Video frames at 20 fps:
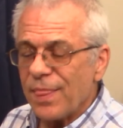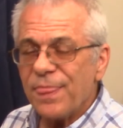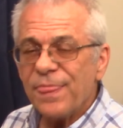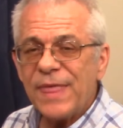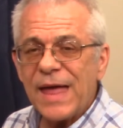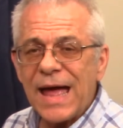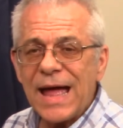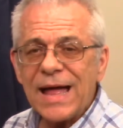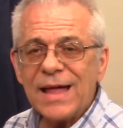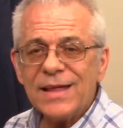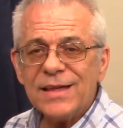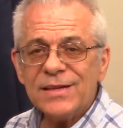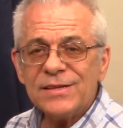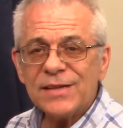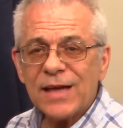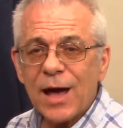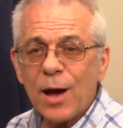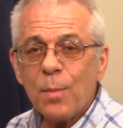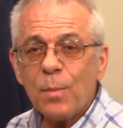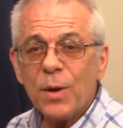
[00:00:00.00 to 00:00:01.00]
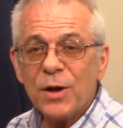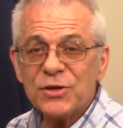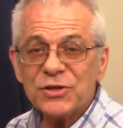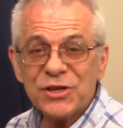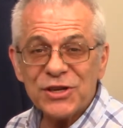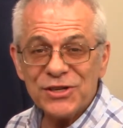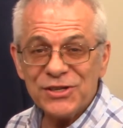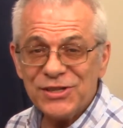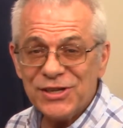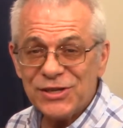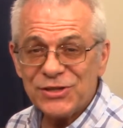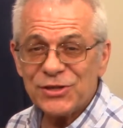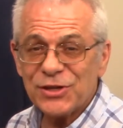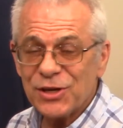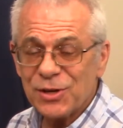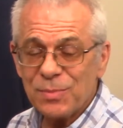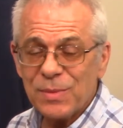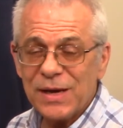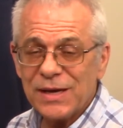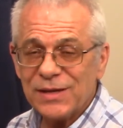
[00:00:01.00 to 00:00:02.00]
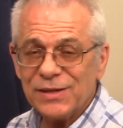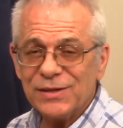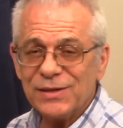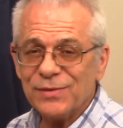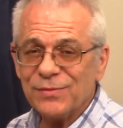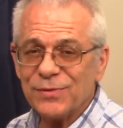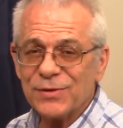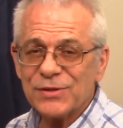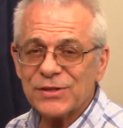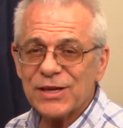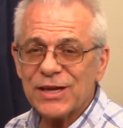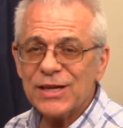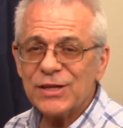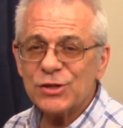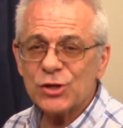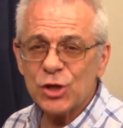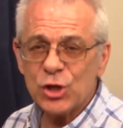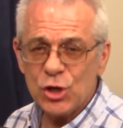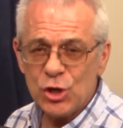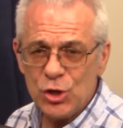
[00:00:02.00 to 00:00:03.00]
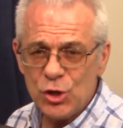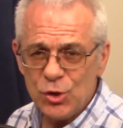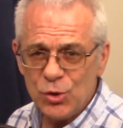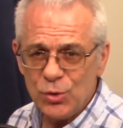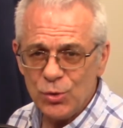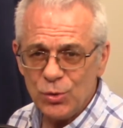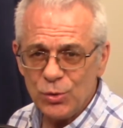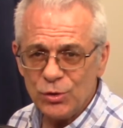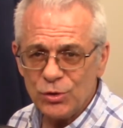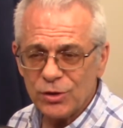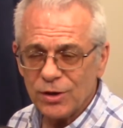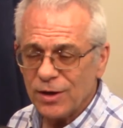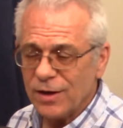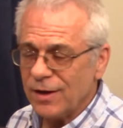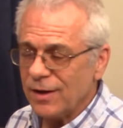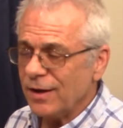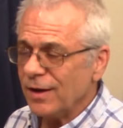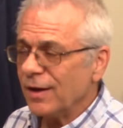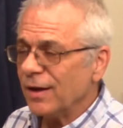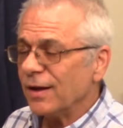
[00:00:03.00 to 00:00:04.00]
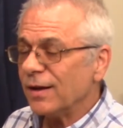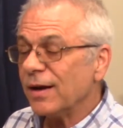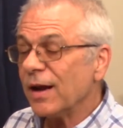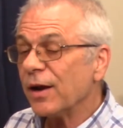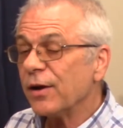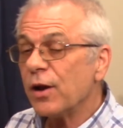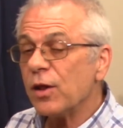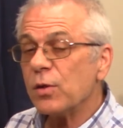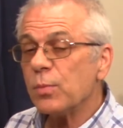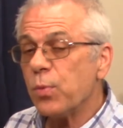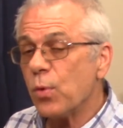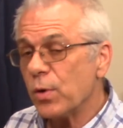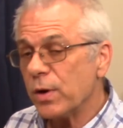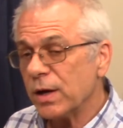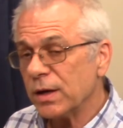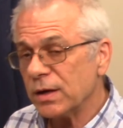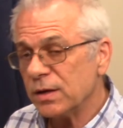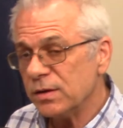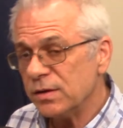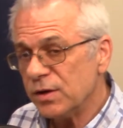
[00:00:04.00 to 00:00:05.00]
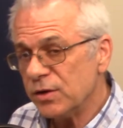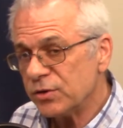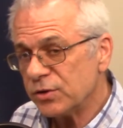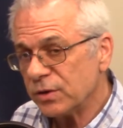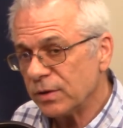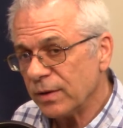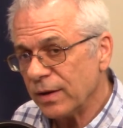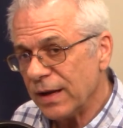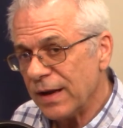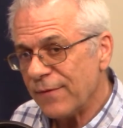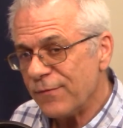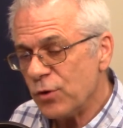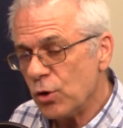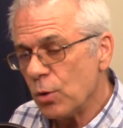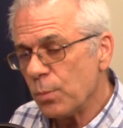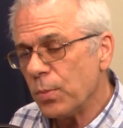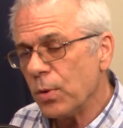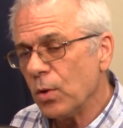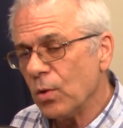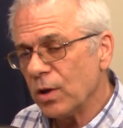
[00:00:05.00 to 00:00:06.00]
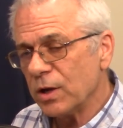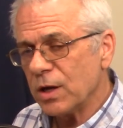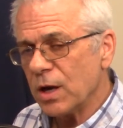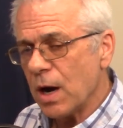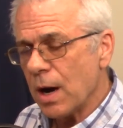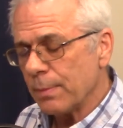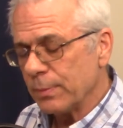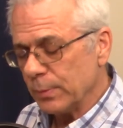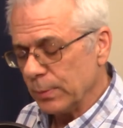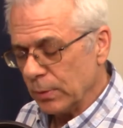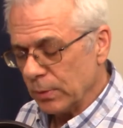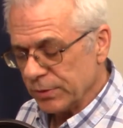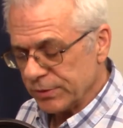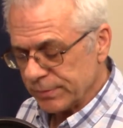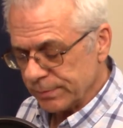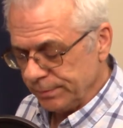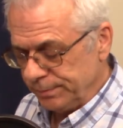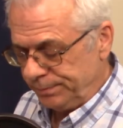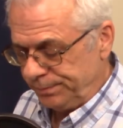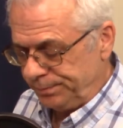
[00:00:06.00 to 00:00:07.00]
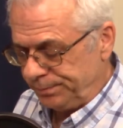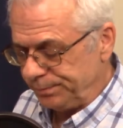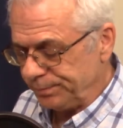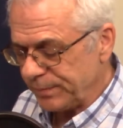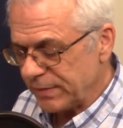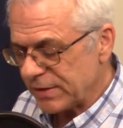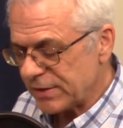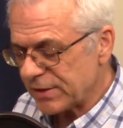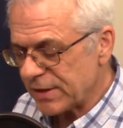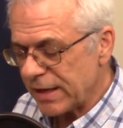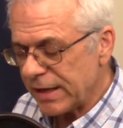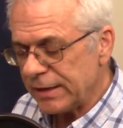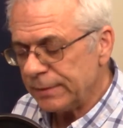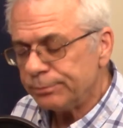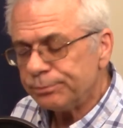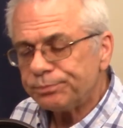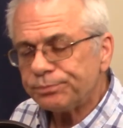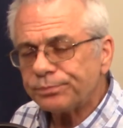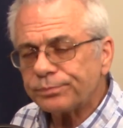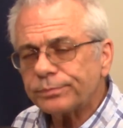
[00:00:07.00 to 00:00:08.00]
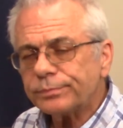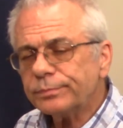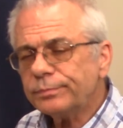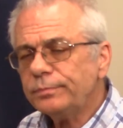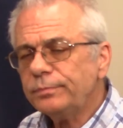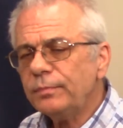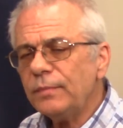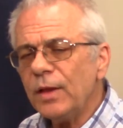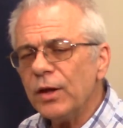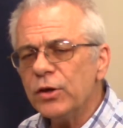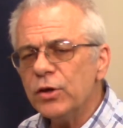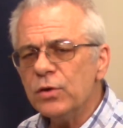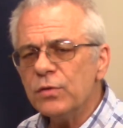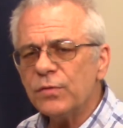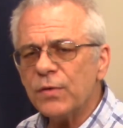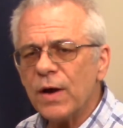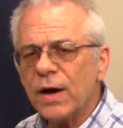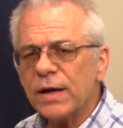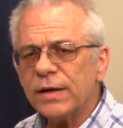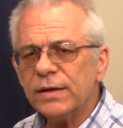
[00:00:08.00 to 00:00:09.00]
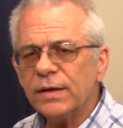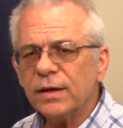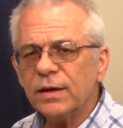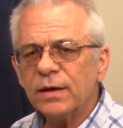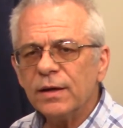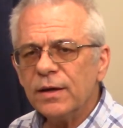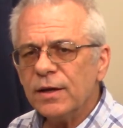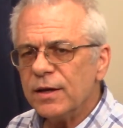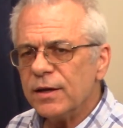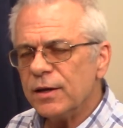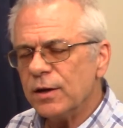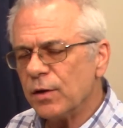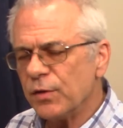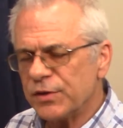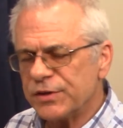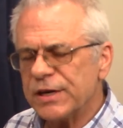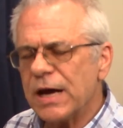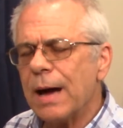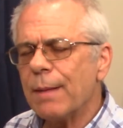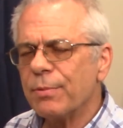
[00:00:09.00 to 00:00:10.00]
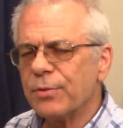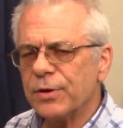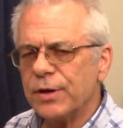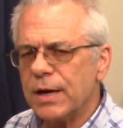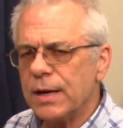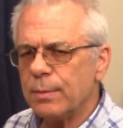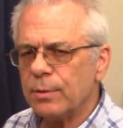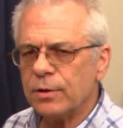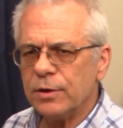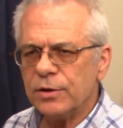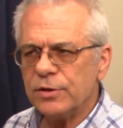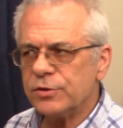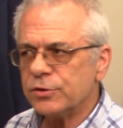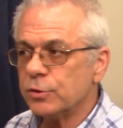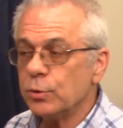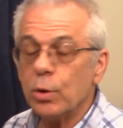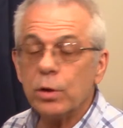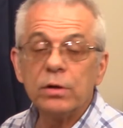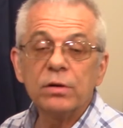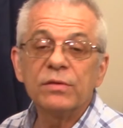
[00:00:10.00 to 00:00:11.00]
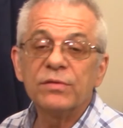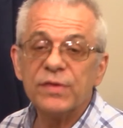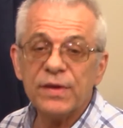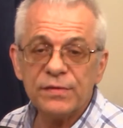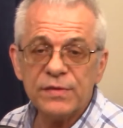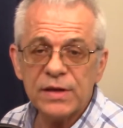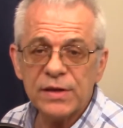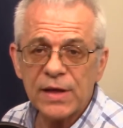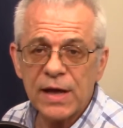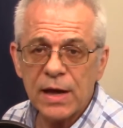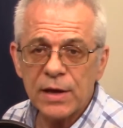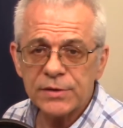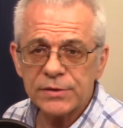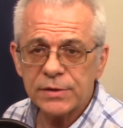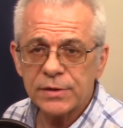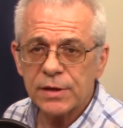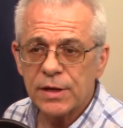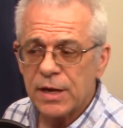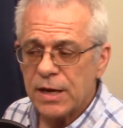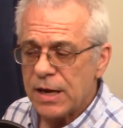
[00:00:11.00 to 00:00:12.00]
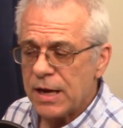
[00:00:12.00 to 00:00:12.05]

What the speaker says: That is how much condition can make a difference. It's huge. Now, another point on condition. If you're pulling comparables, say you find the top of the neighborhood is $250,000.